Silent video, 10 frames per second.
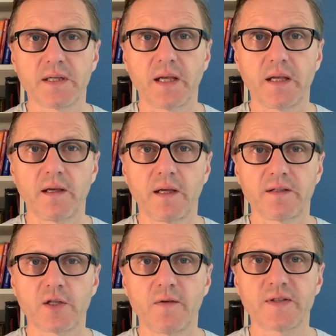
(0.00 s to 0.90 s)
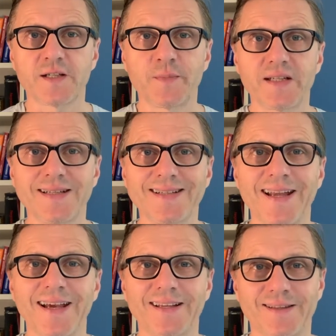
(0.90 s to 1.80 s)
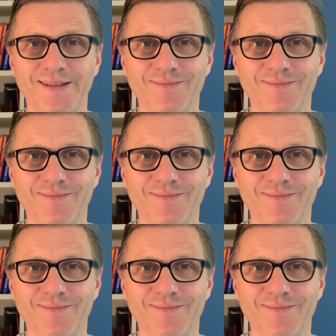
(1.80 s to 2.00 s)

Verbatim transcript: a, a services business, and the,